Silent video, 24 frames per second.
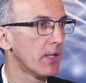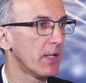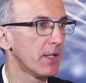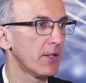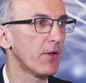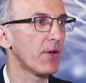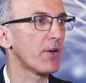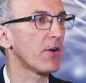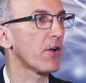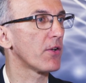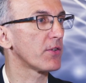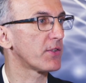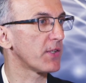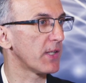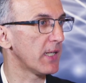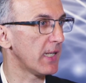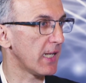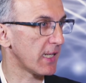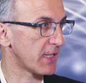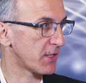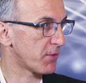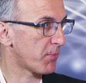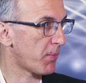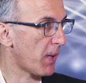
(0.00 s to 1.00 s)
you're not
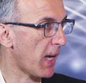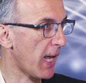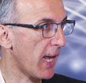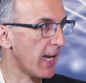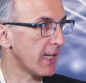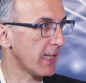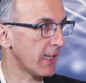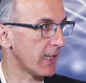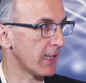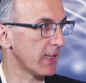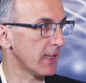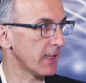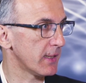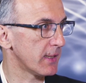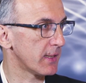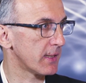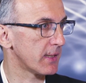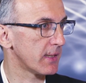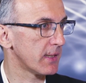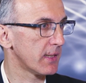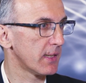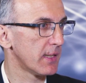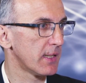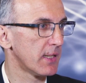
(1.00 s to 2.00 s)
really explaining it.
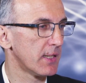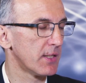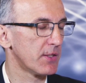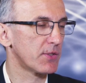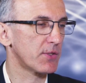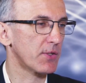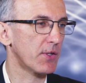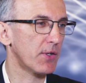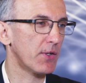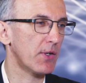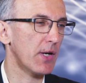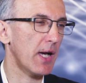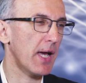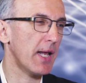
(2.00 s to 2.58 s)
So,